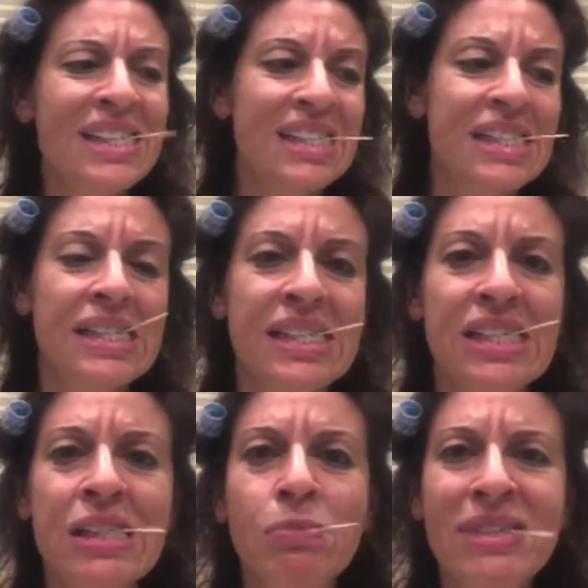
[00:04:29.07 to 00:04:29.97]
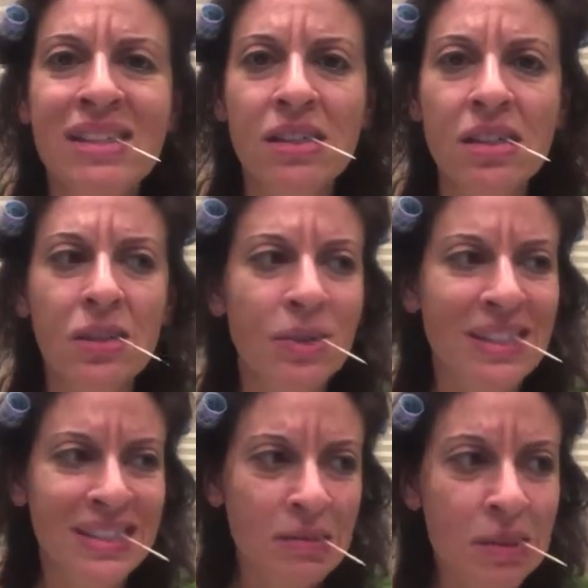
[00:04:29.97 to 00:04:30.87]
And he said, don't matter no
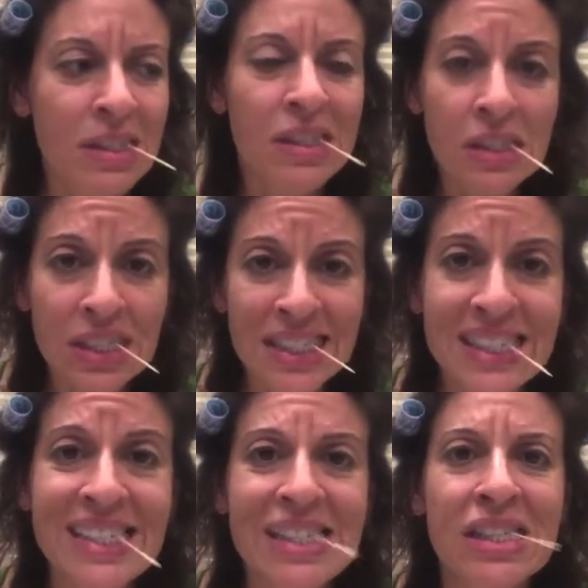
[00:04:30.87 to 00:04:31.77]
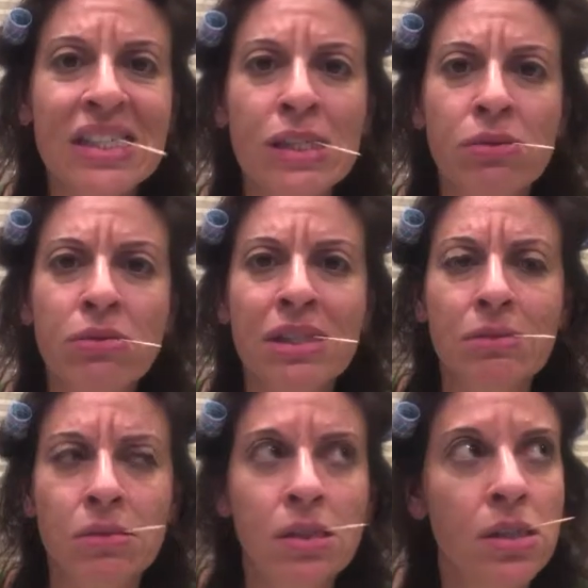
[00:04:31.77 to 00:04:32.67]
how, just I gotta check your
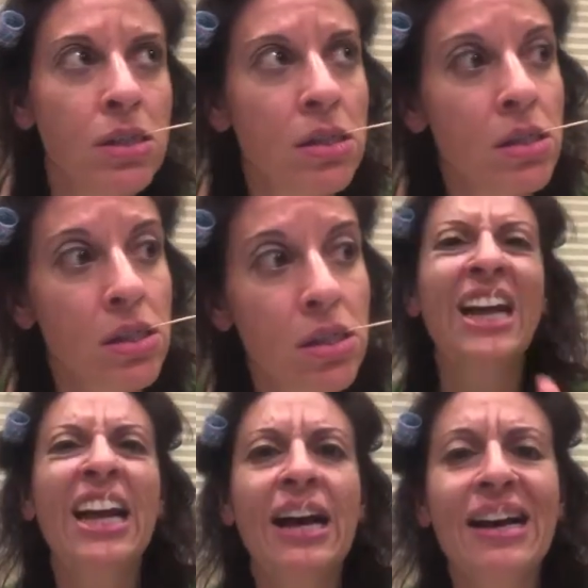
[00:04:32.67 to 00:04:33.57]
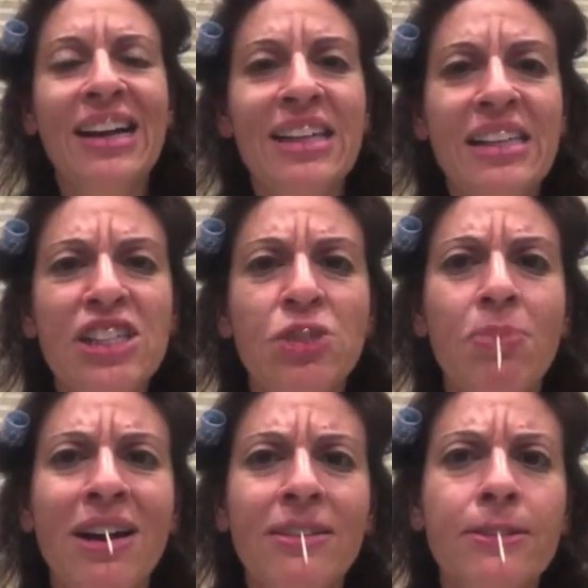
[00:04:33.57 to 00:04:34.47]
throat. I got this
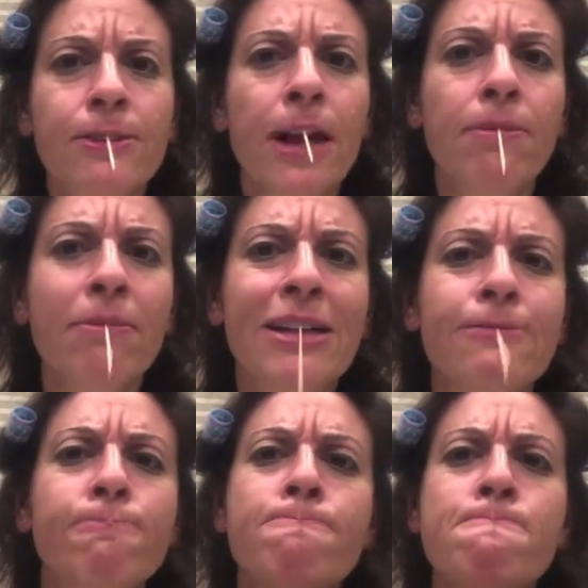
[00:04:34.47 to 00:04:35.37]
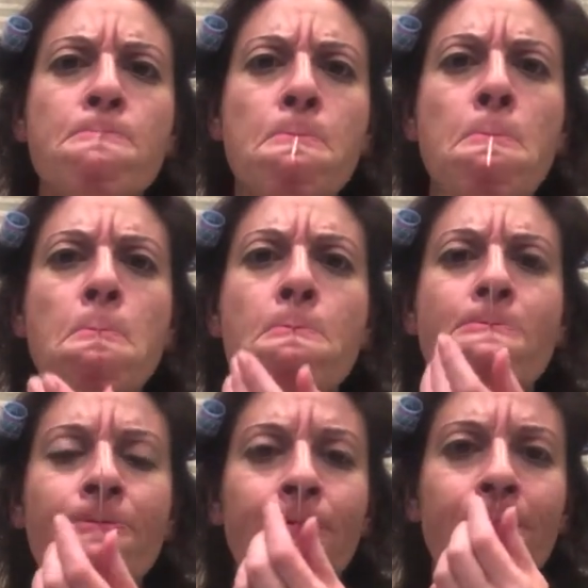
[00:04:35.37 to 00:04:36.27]
spot in the top of my
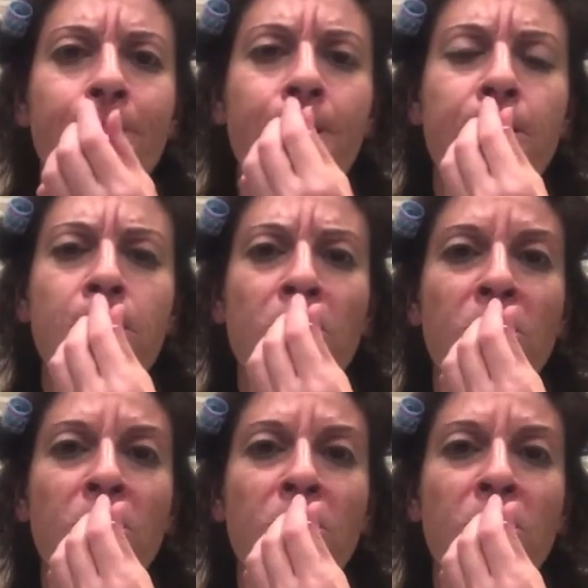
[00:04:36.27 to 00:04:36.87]
teeth.